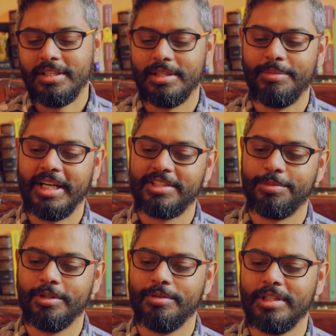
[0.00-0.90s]
the brass
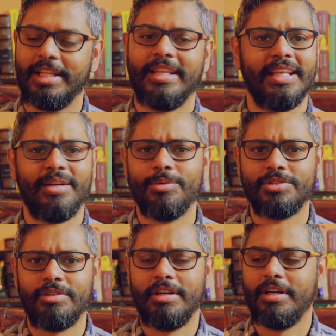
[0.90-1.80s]
sport I think
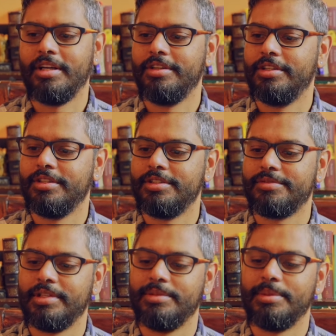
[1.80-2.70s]
was around $100
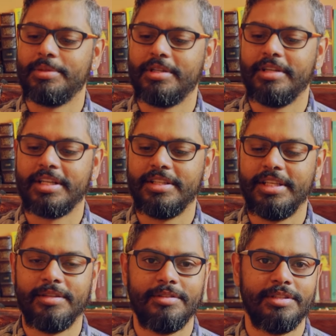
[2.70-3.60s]
if I remember
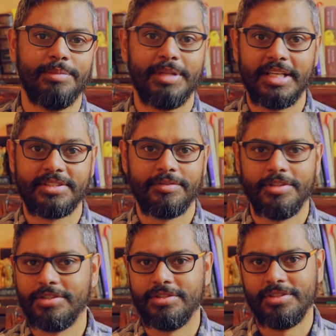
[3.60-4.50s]
correctly, and the plastic
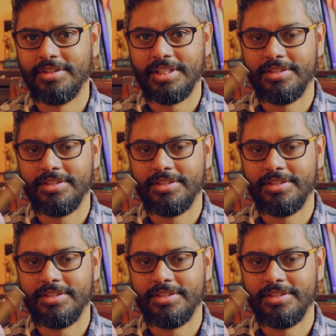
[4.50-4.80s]
versions,